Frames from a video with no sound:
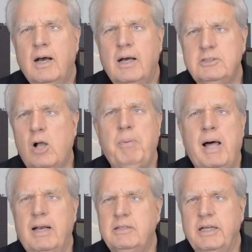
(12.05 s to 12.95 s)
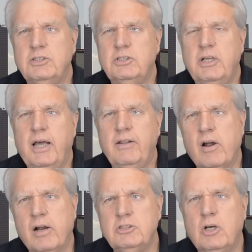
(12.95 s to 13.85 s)
It's all politics today. The
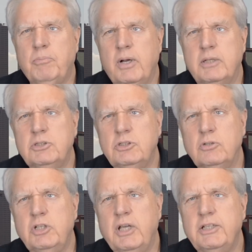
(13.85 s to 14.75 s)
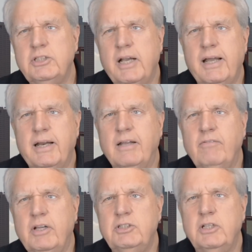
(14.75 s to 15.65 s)
Arkansas Press Association had a
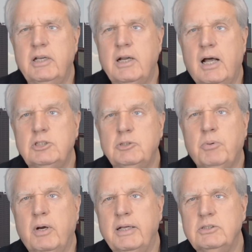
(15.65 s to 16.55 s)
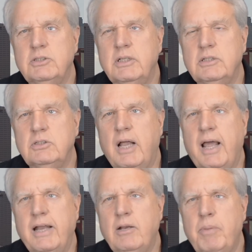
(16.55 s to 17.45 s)
convention in Hot Springs and
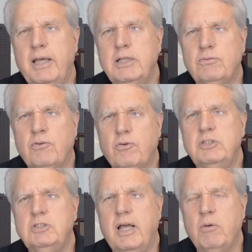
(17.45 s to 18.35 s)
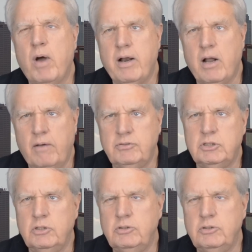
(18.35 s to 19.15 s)
had debates for three statewide offices,